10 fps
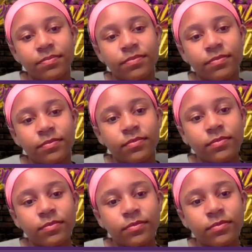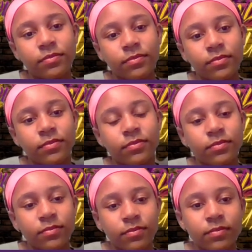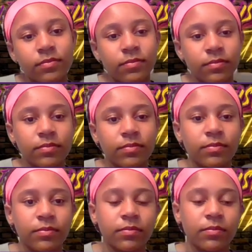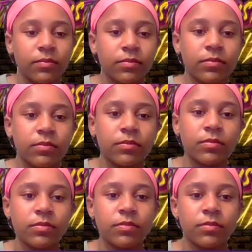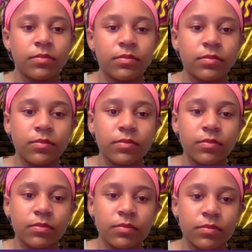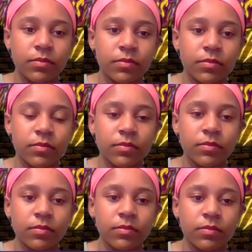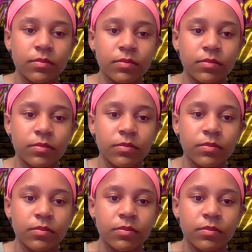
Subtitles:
This person isn't speaking.